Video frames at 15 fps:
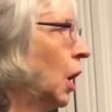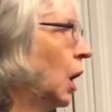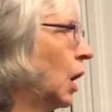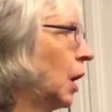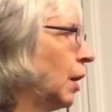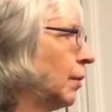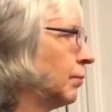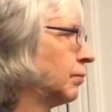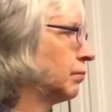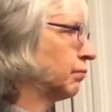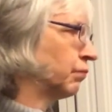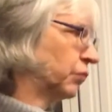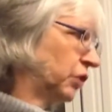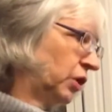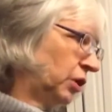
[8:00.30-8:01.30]
Um,
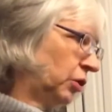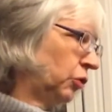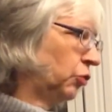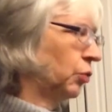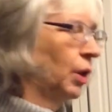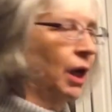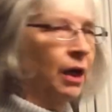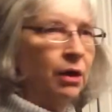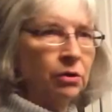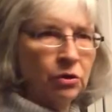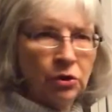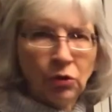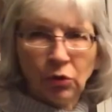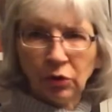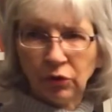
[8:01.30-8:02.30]
you ha
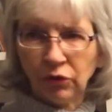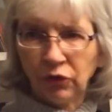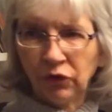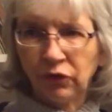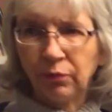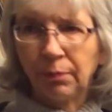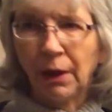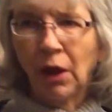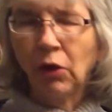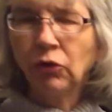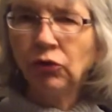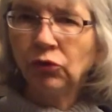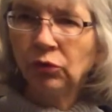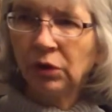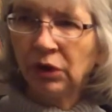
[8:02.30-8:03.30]
in order to spell,
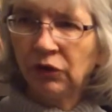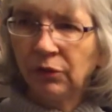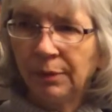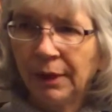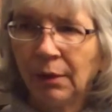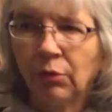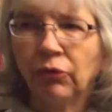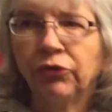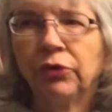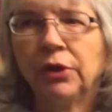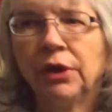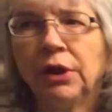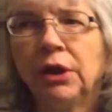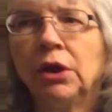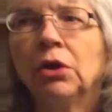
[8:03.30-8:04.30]
you need to be able to
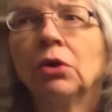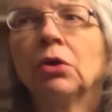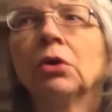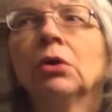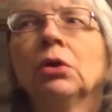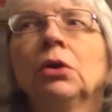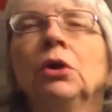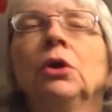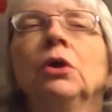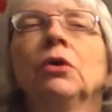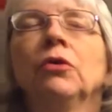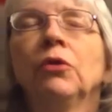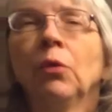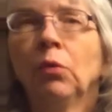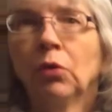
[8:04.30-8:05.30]
hear
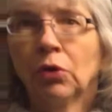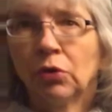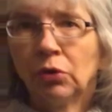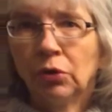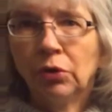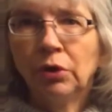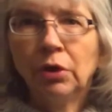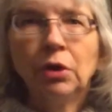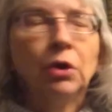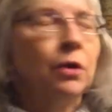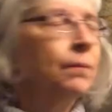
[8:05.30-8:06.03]
the word,